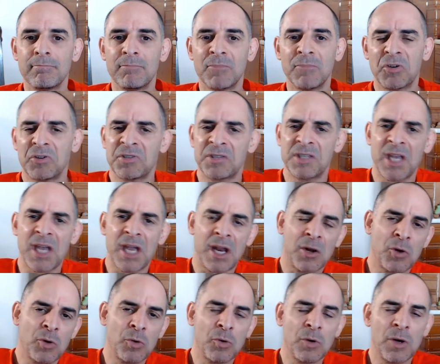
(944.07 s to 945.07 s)
Because they
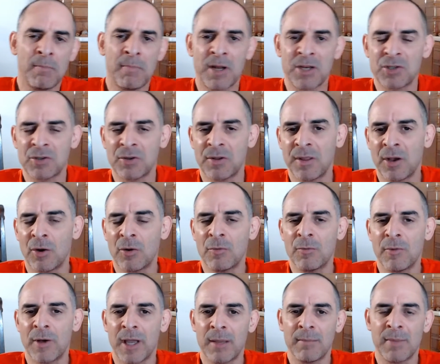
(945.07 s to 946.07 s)
are cool and macho in their own
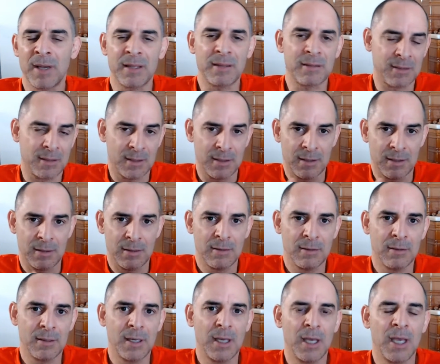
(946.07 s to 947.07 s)
way, but
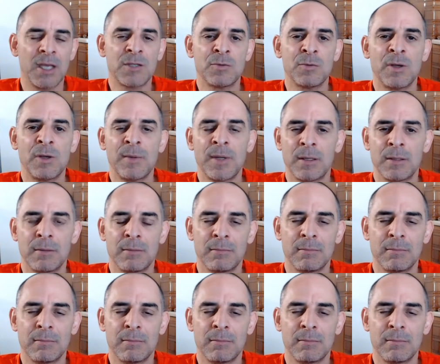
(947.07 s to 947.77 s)
as women,